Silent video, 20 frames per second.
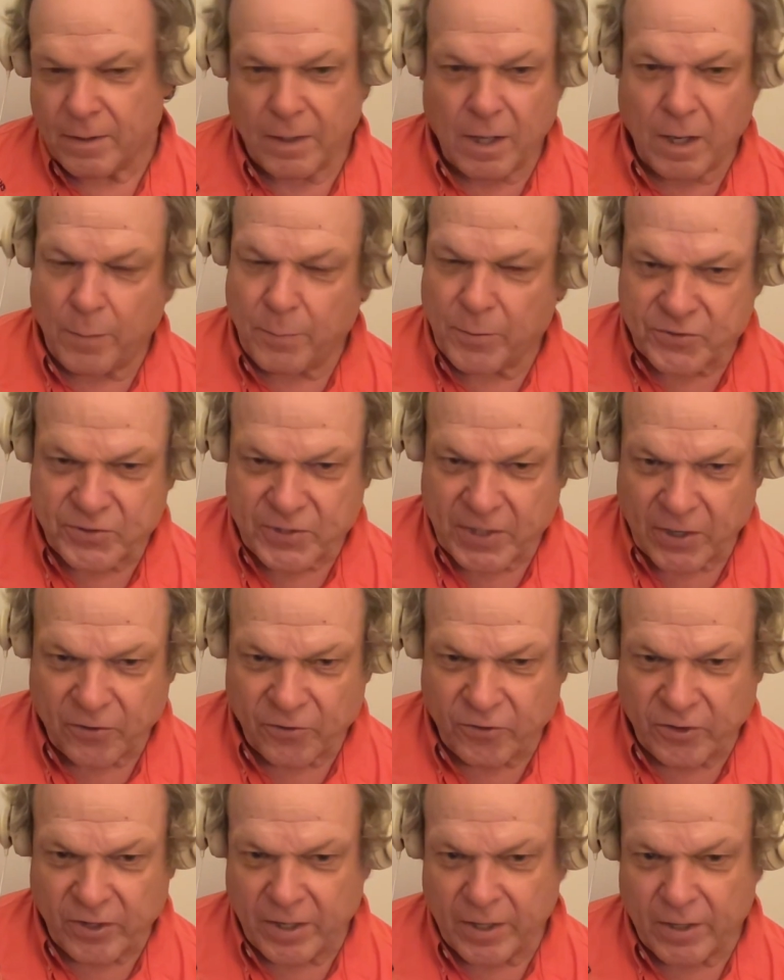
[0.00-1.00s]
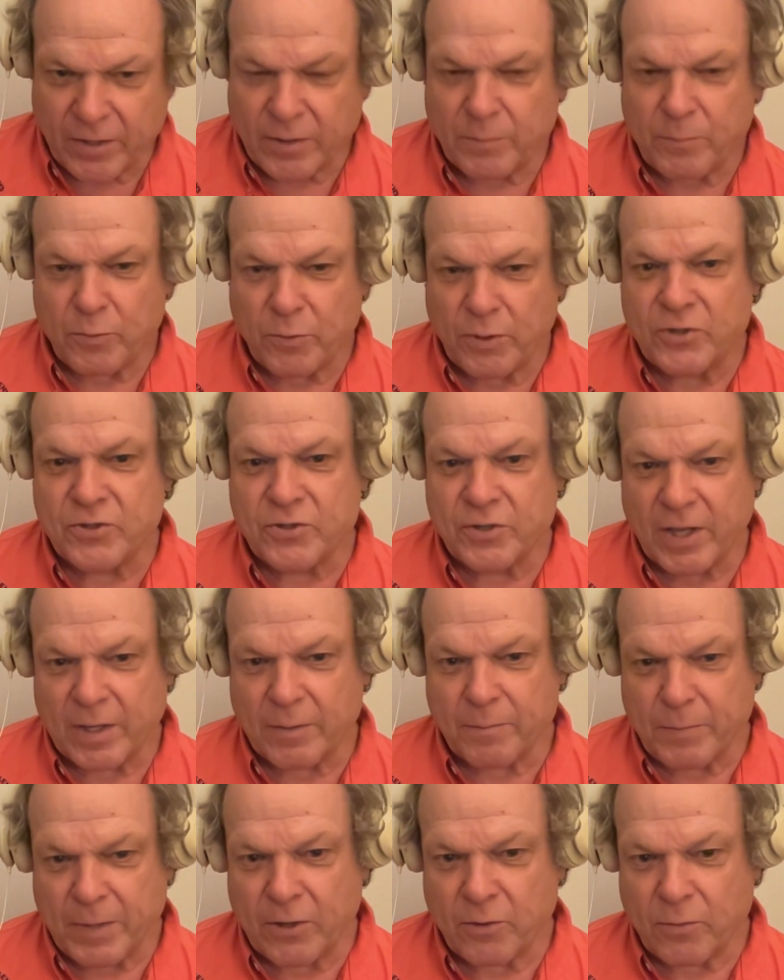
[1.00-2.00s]
almost like sitting on the bridge,
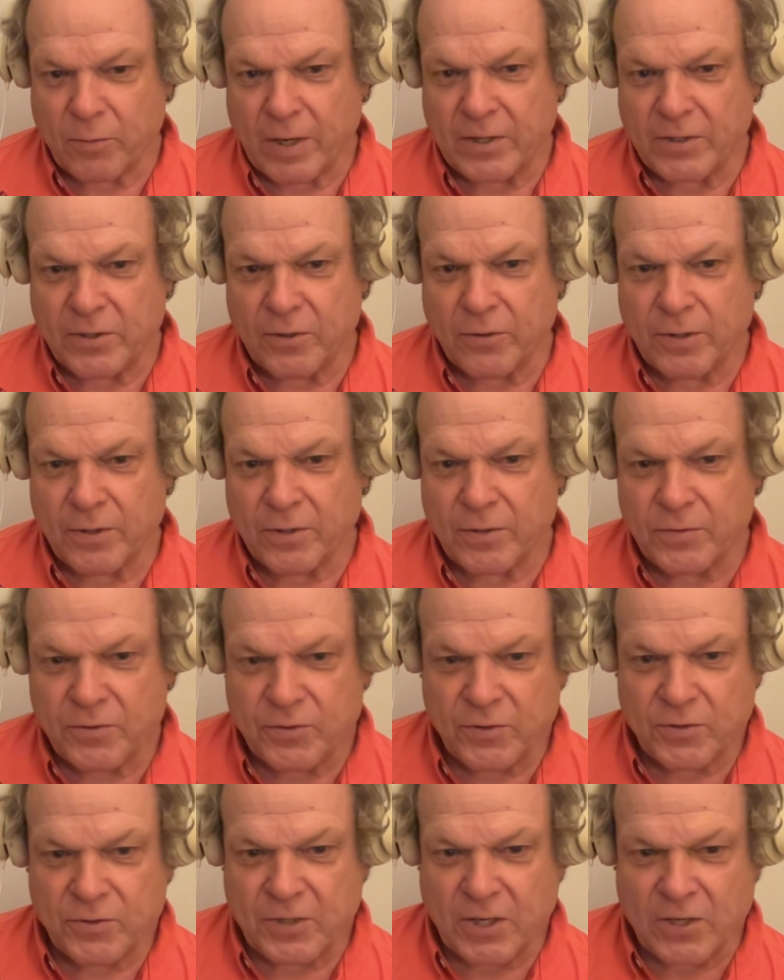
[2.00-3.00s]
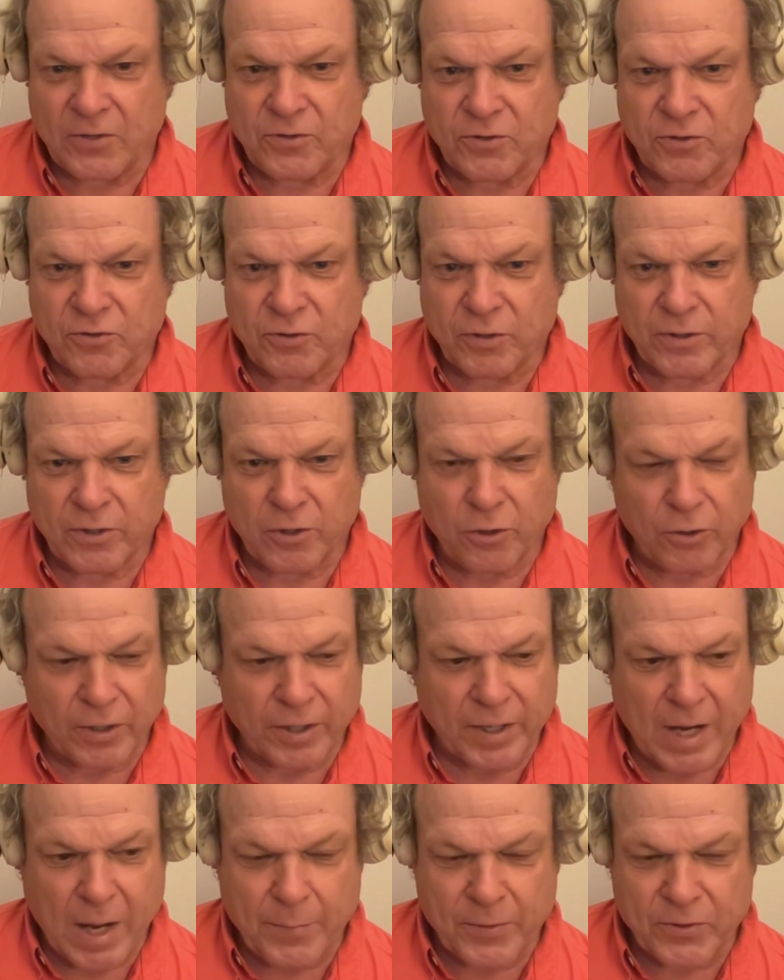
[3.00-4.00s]
like my criteria states it should. The
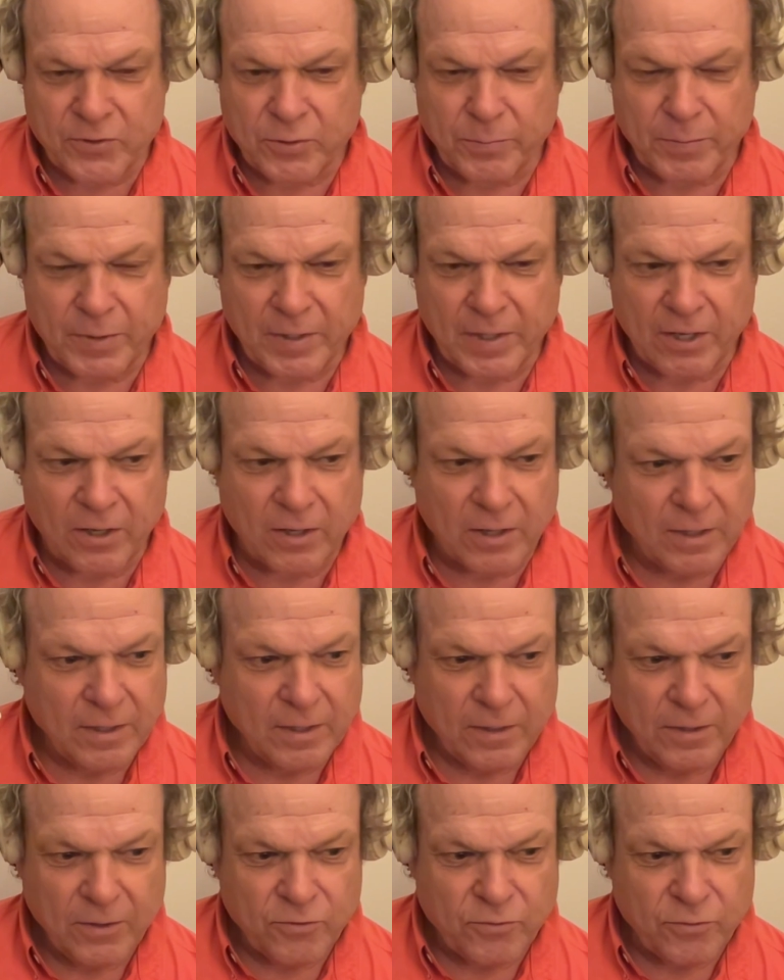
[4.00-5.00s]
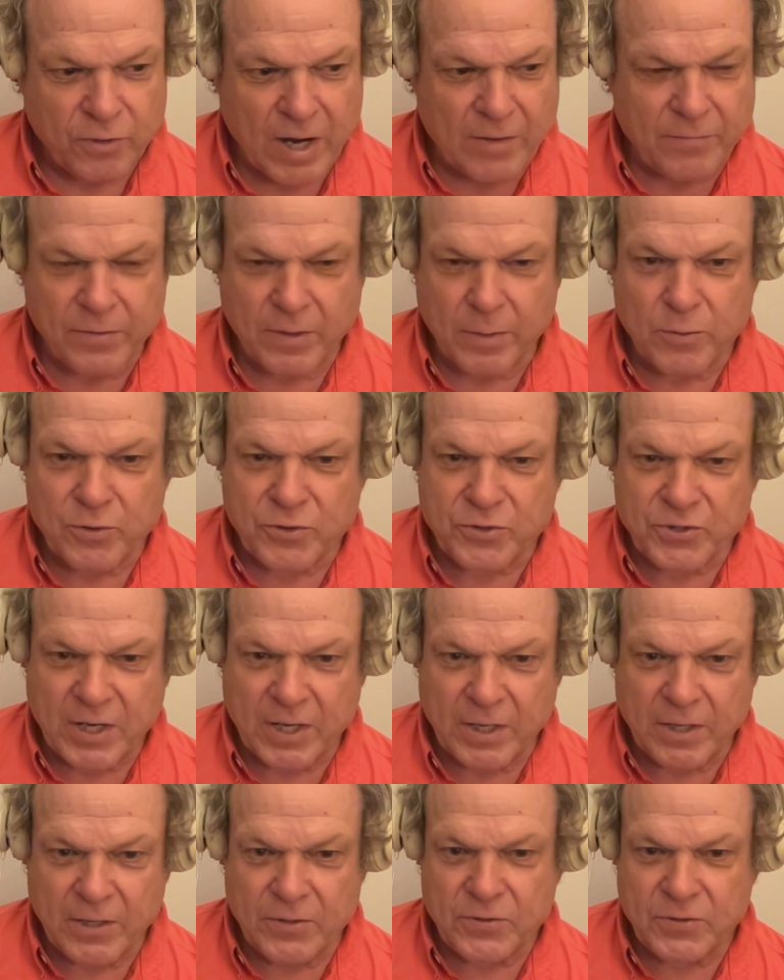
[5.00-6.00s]
ergonomics will be like driving a
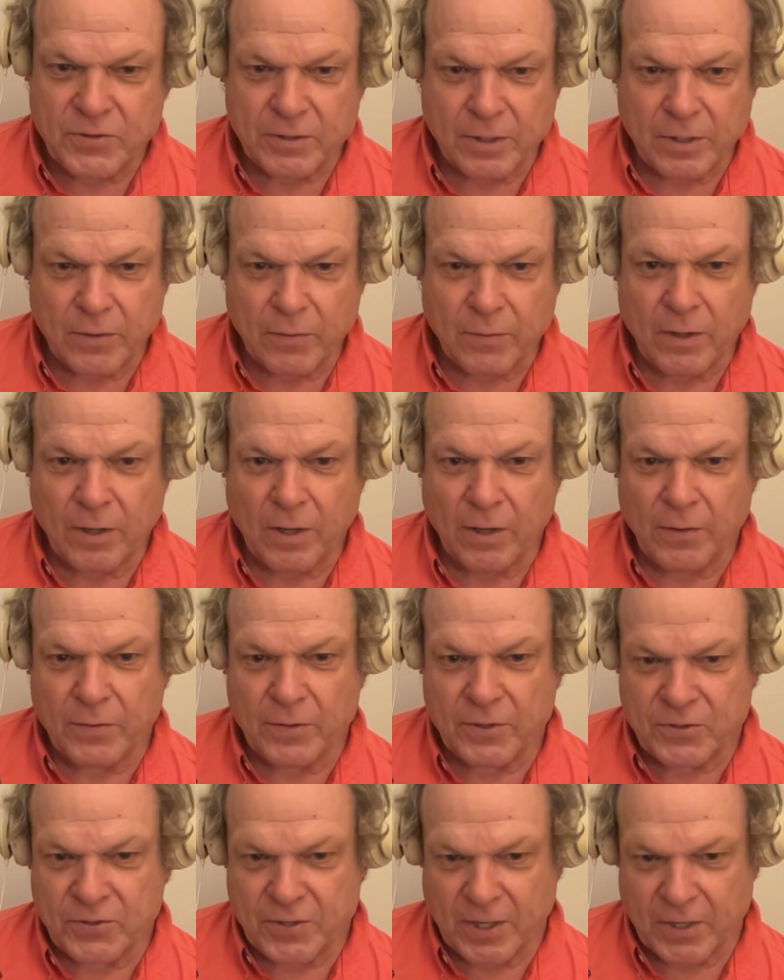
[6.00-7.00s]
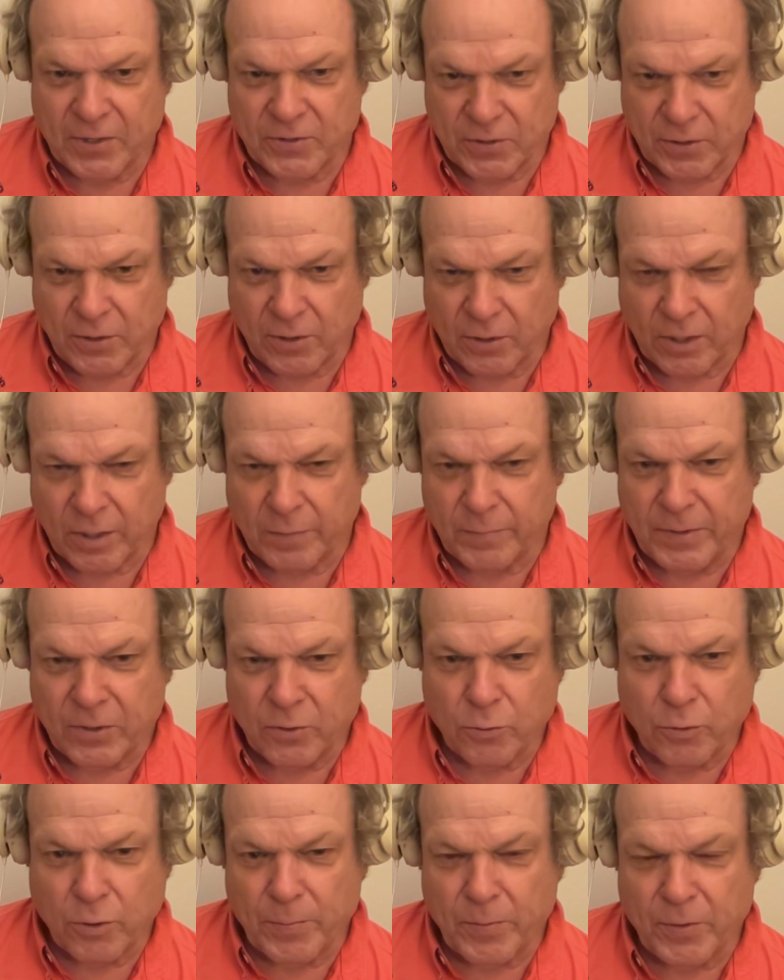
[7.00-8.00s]
Mercedes. All these things are going to
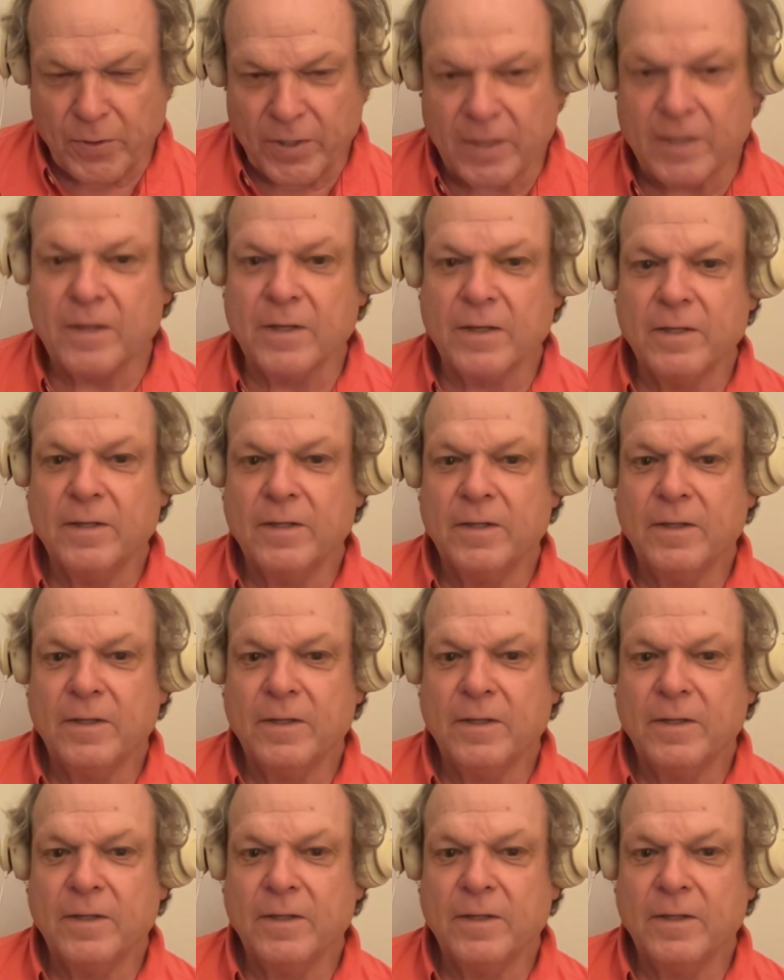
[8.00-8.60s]
be incorporated.